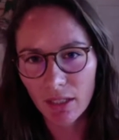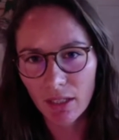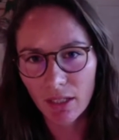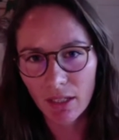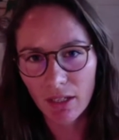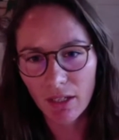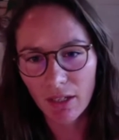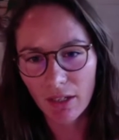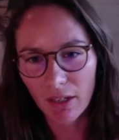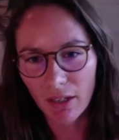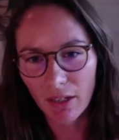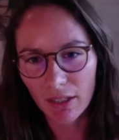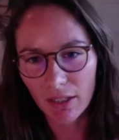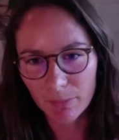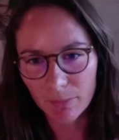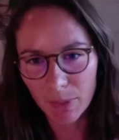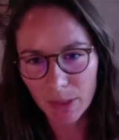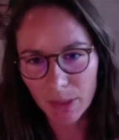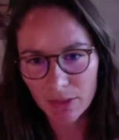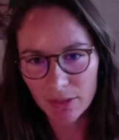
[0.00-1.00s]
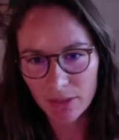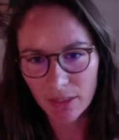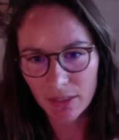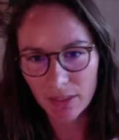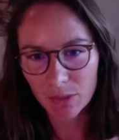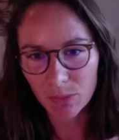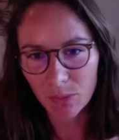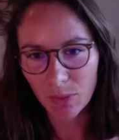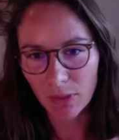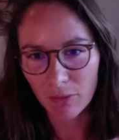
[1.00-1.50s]
And because
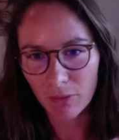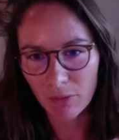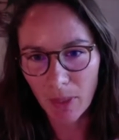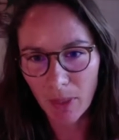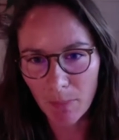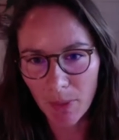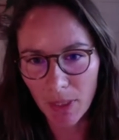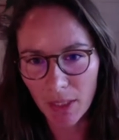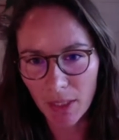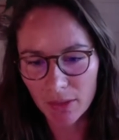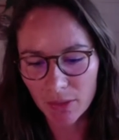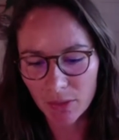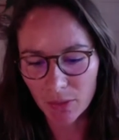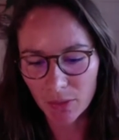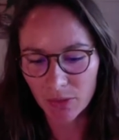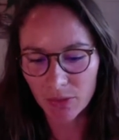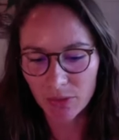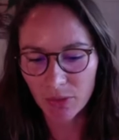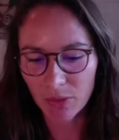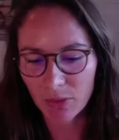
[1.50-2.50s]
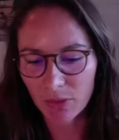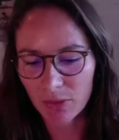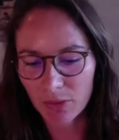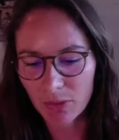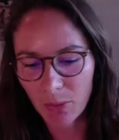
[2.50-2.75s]
that's one of my main concerns.